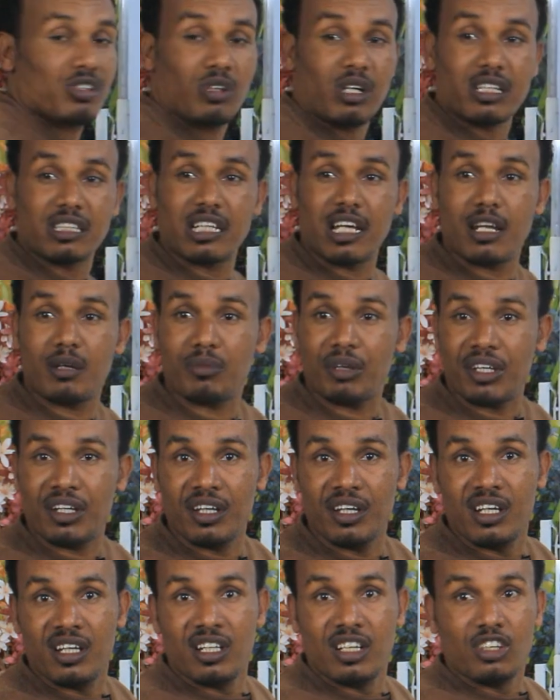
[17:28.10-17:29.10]
Do you understand me?
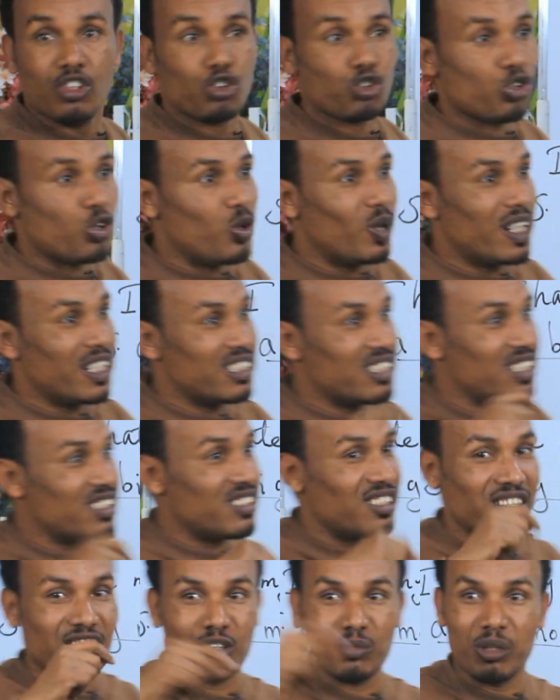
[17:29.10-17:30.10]
So what is the
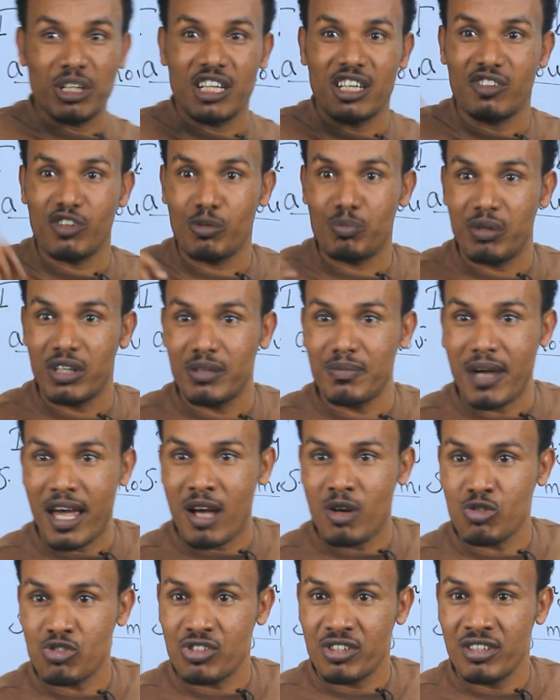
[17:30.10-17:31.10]
third meaning of a big
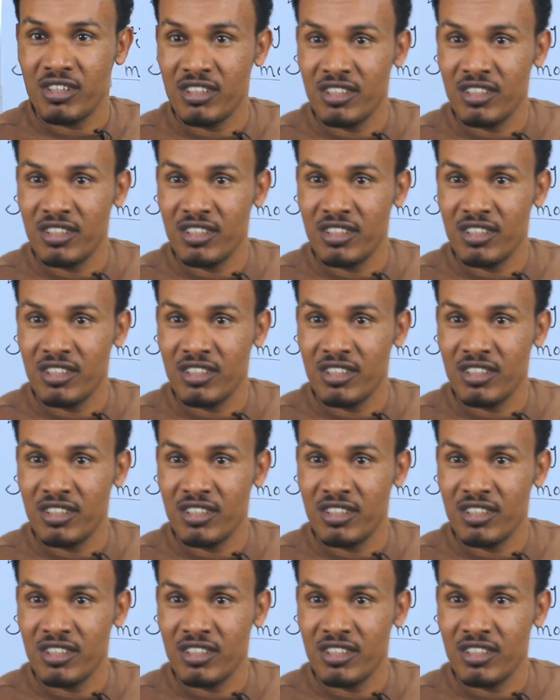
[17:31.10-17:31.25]
mouse?